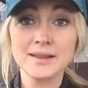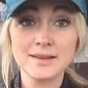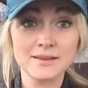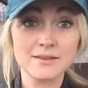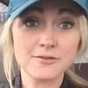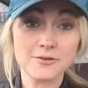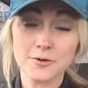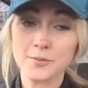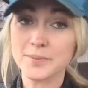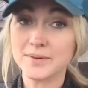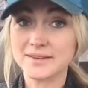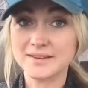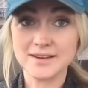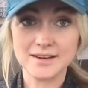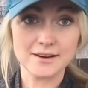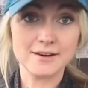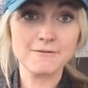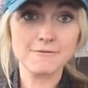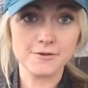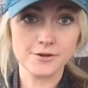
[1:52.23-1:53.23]
This group is
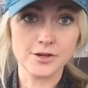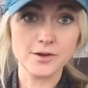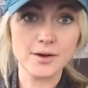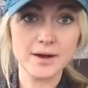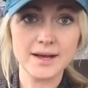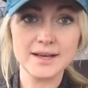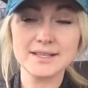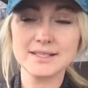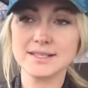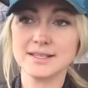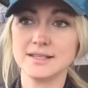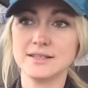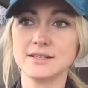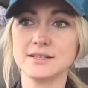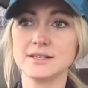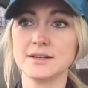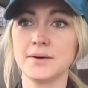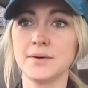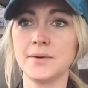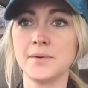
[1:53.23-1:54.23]
here for you guys, and
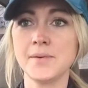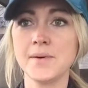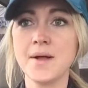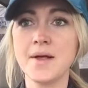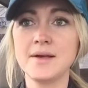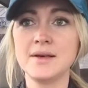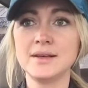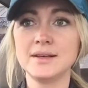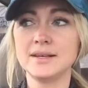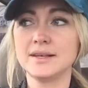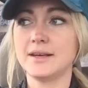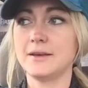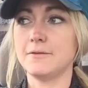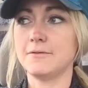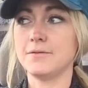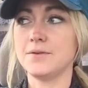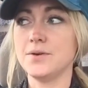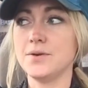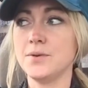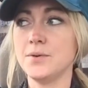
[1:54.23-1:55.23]
so
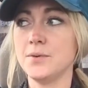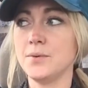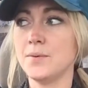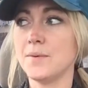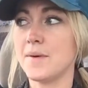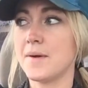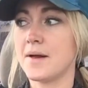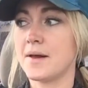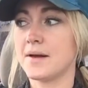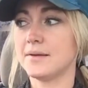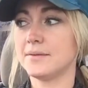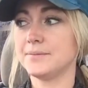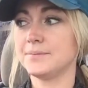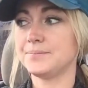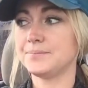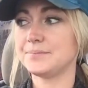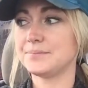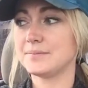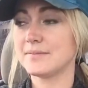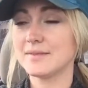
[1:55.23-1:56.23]
if you
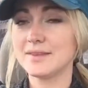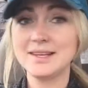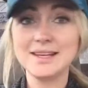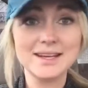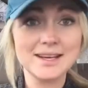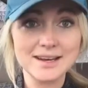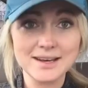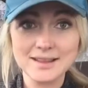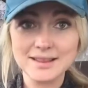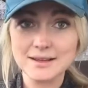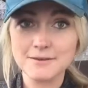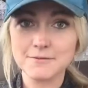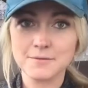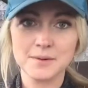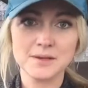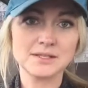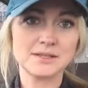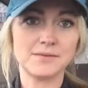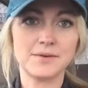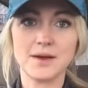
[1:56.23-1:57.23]
need anything
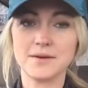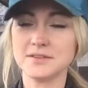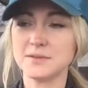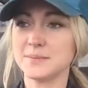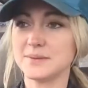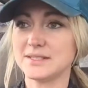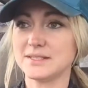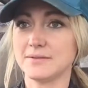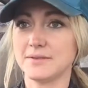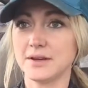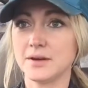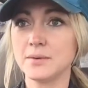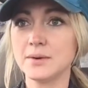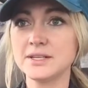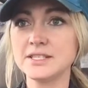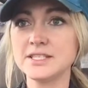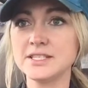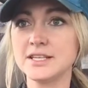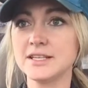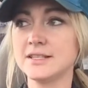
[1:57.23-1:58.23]
from us, if you have specific
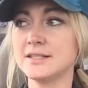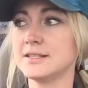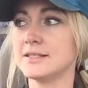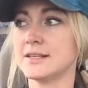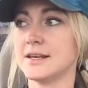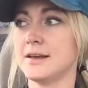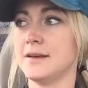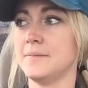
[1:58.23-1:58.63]
questions,